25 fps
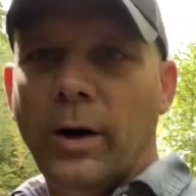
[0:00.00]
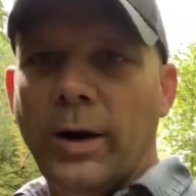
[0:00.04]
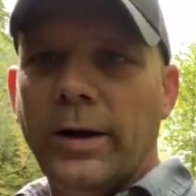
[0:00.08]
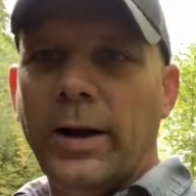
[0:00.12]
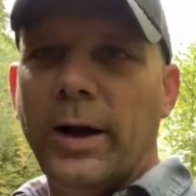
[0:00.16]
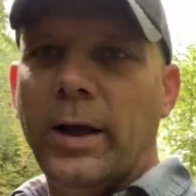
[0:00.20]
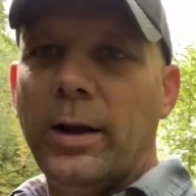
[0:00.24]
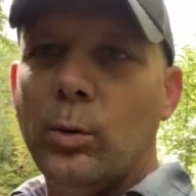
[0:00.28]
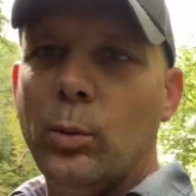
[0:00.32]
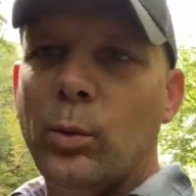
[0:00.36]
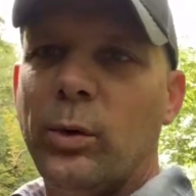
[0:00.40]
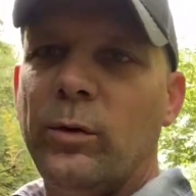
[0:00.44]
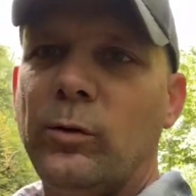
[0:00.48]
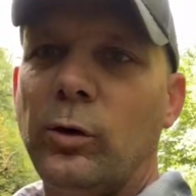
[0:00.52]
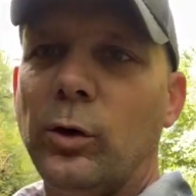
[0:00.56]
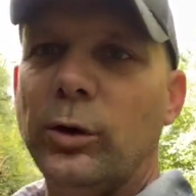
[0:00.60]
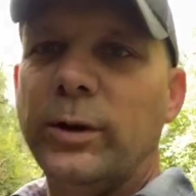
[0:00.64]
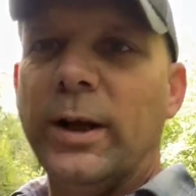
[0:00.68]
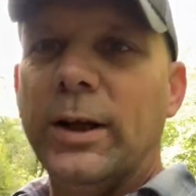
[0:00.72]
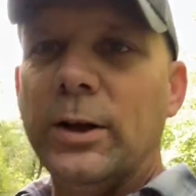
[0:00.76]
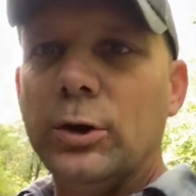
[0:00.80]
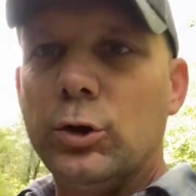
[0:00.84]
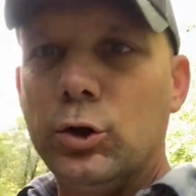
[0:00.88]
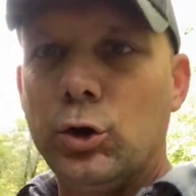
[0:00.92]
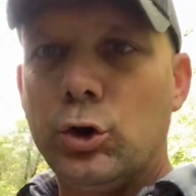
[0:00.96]
now that we've
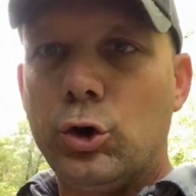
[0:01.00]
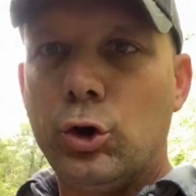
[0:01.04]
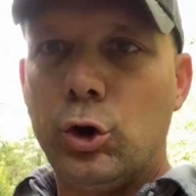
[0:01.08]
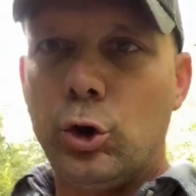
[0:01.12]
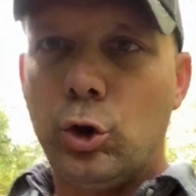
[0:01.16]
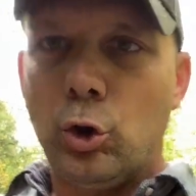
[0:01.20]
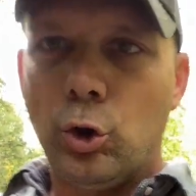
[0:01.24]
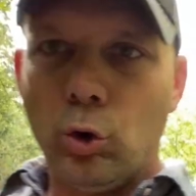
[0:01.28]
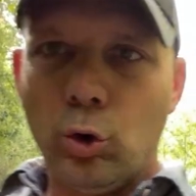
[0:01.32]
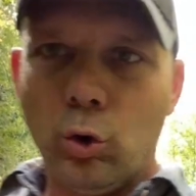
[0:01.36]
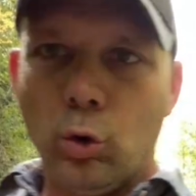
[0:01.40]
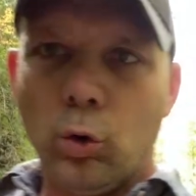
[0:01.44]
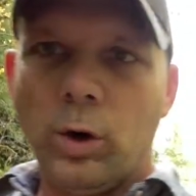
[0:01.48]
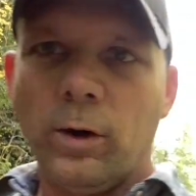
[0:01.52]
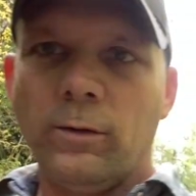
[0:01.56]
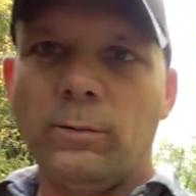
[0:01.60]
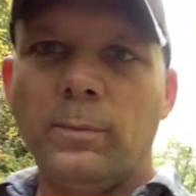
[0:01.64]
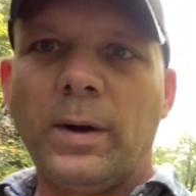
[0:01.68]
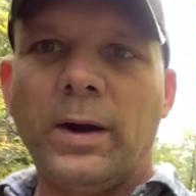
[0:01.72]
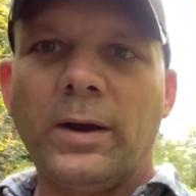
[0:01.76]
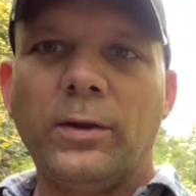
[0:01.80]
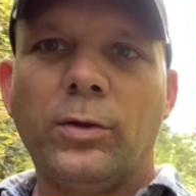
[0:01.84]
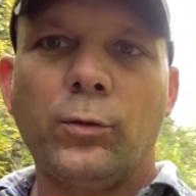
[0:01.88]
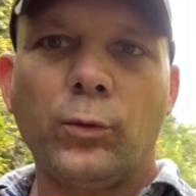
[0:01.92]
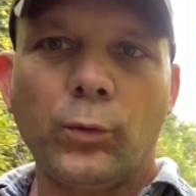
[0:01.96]
looked at two of
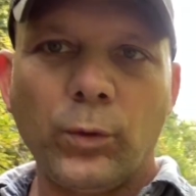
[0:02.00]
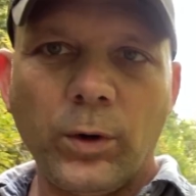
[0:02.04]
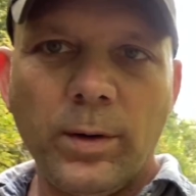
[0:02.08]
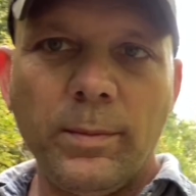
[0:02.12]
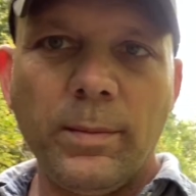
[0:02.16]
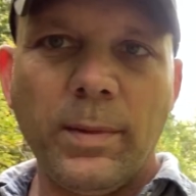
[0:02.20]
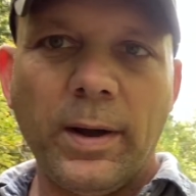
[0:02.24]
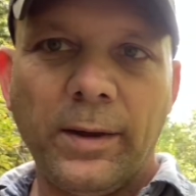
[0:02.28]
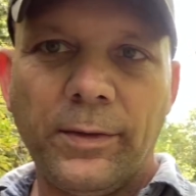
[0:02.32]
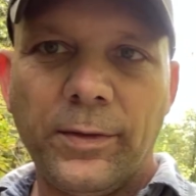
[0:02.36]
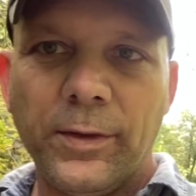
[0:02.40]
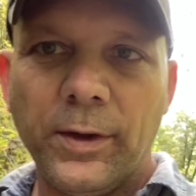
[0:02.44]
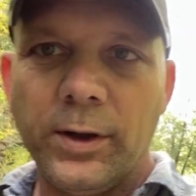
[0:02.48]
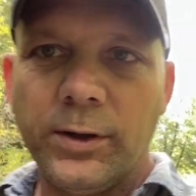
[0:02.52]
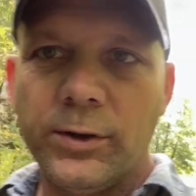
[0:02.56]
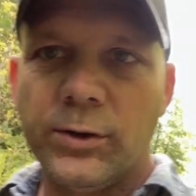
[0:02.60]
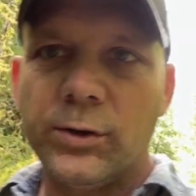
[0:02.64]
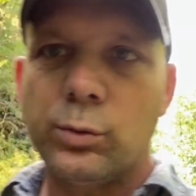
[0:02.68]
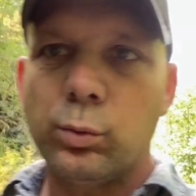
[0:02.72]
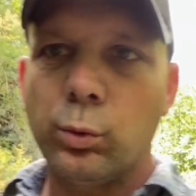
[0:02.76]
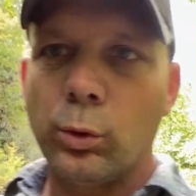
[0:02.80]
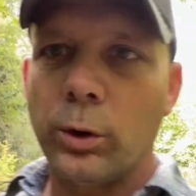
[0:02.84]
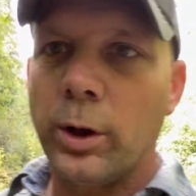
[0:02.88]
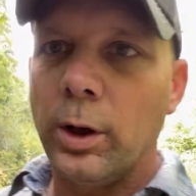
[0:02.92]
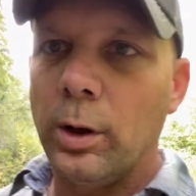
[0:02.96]
my three
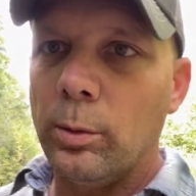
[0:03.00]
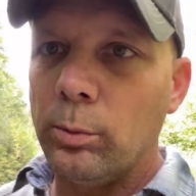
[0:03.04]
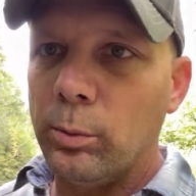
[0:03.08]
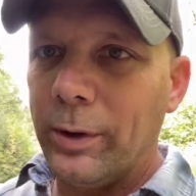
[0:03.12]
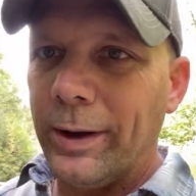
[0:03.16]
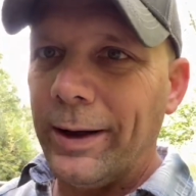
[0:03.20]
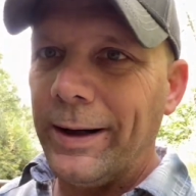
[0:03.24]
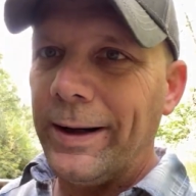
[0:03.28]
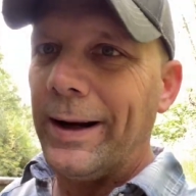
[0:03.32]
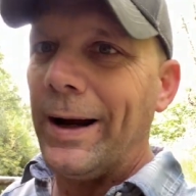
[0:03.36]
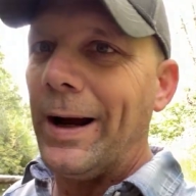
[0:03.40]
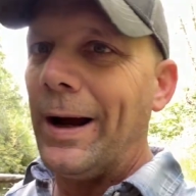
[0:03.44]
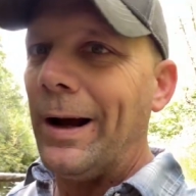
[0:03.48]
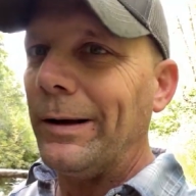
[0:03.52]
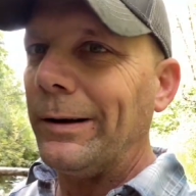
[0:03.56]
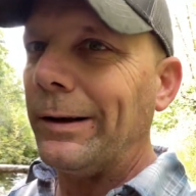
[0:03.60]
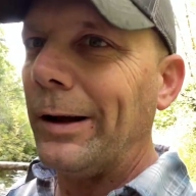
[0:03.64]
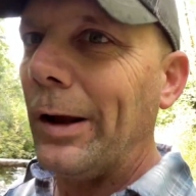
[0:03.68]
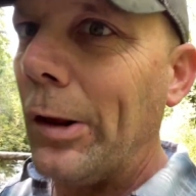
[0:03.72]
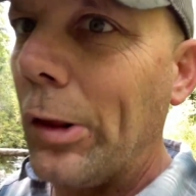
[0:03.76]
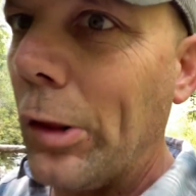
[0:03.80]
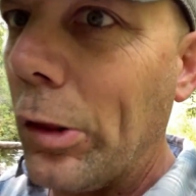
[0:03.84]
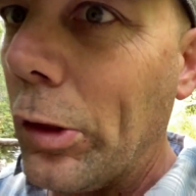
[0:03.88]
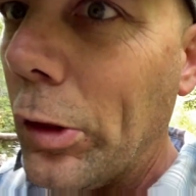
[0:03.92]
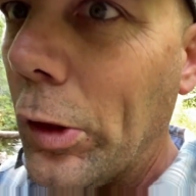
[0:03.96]
methods, we're gonna break out
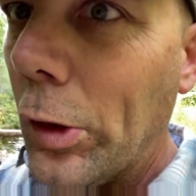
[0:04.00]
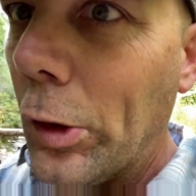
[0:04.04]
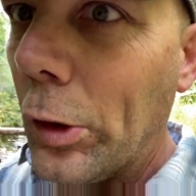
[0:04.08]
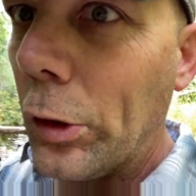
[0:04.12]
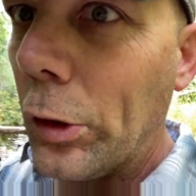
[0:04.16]
the